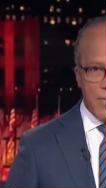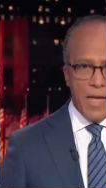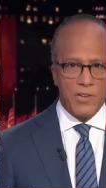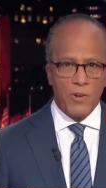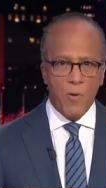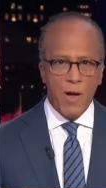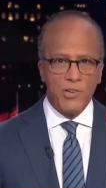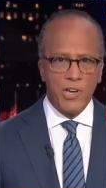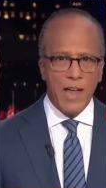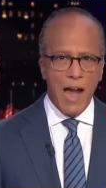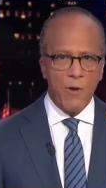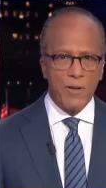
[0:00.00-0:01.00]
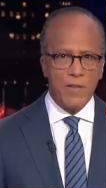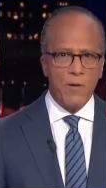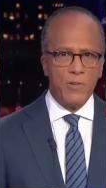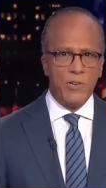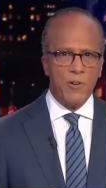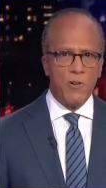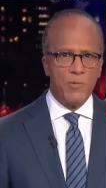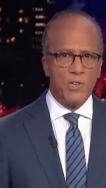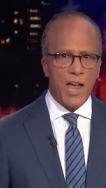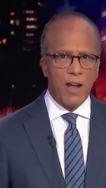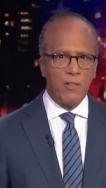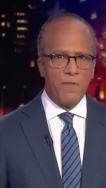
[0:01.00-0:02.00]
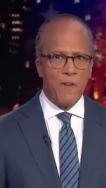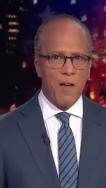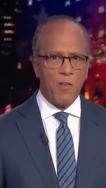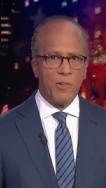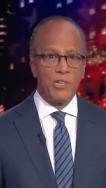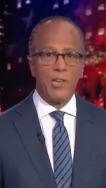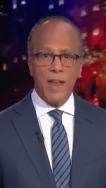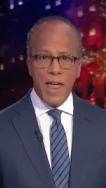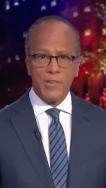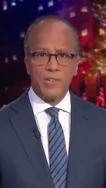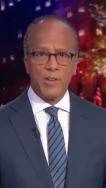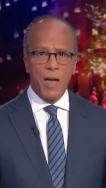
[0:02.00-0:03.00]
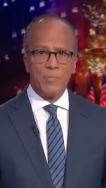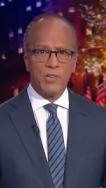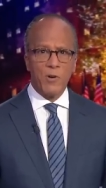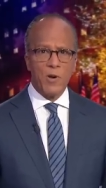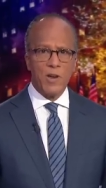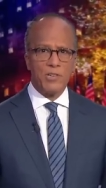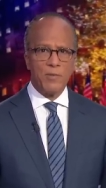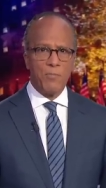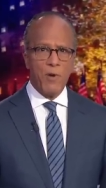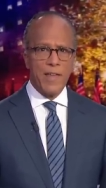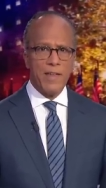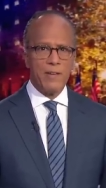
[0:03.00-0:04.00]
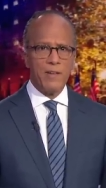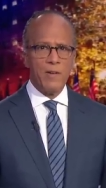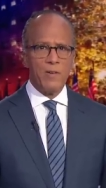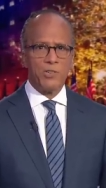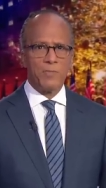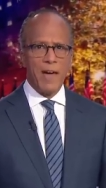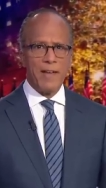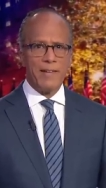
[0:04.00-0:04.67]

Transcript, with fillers: Thanks for watching our YouTube channel. Follow today's top stories and breaking news by